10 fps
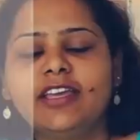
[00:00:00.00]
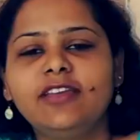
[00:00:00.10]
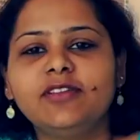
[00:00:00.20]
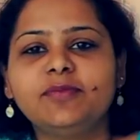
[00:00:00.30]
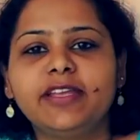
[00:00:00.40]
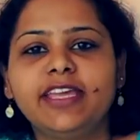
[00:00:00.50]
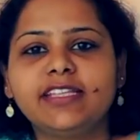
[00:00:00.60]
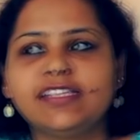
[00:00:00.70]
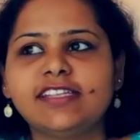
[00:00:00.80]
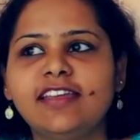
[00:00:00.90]
working with
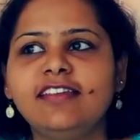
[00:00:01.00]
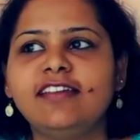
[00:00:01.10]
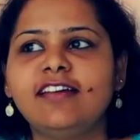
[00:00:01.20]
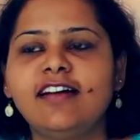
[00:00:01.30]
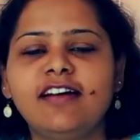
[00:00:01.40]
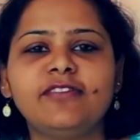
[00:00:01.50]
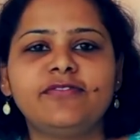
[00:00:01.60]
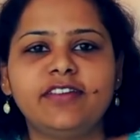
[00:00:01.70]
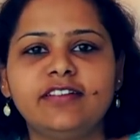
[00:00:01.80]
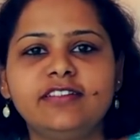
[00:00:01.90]
Brigade 10 and a
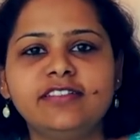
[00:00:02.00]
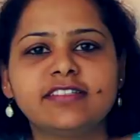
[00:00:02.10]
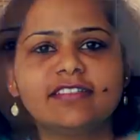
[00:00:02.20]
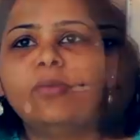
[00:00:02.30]
half years.